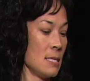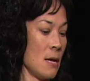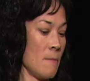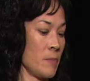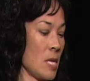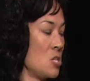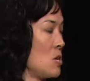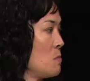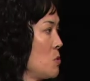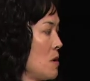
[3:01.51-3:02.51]
and
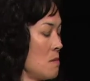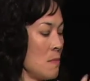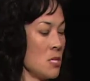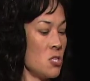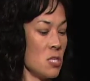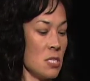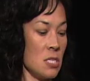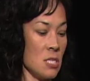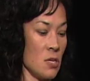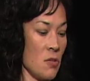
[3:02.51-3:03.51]
Jim, you had
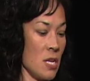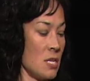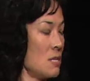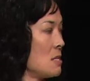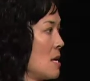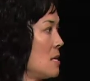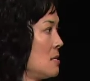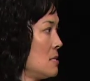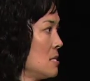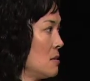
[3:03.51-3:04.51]
mentioned, you know, that
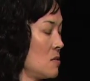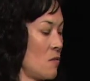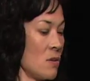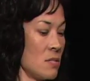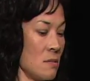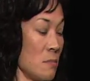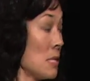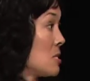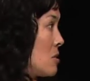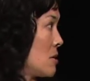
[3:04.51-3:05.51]
as far as the
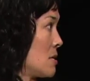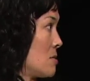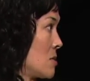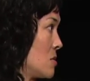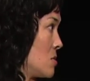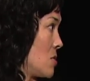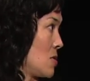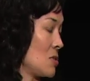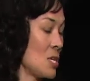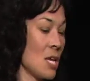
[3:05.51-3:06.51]
military is
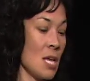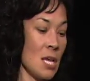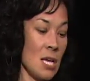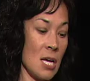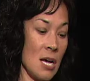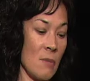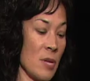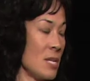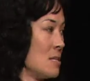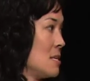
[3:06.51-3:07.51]
concerned,
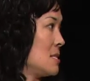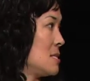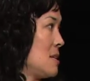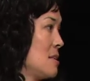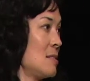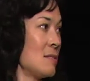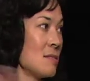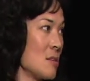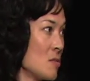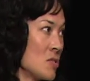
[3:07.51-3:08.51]
it's
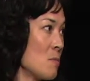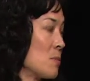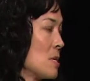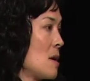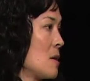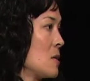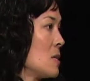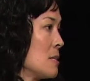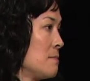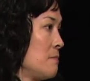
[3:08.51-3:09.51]
you know, simply not
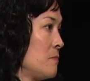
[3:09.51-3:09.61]
good.